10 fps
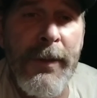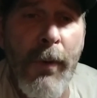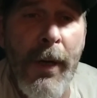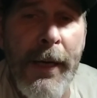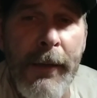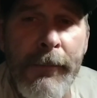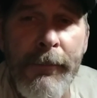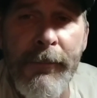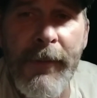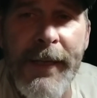things wired.
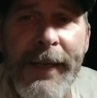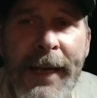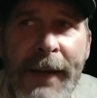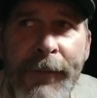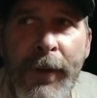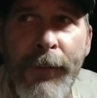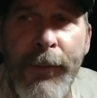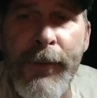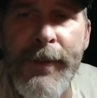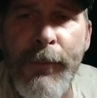I did have to go
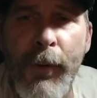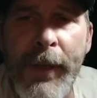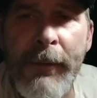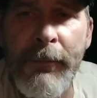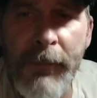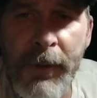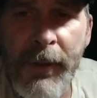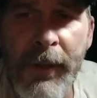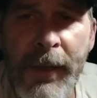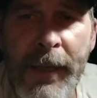through this morning
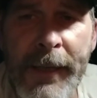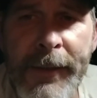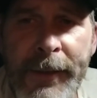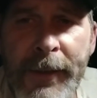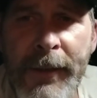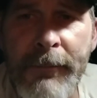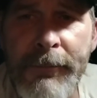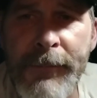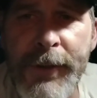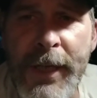and
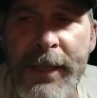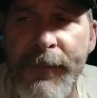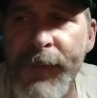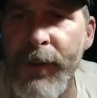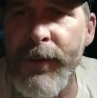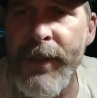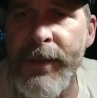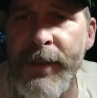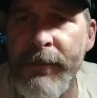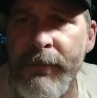check some
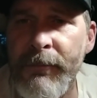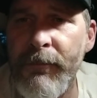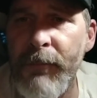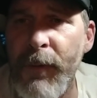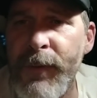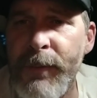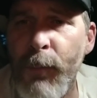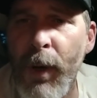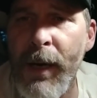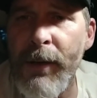fuses and move
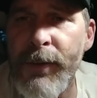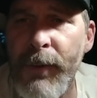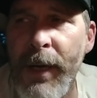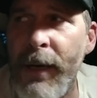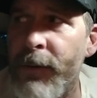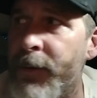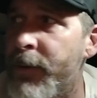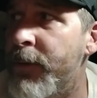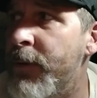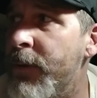some wires around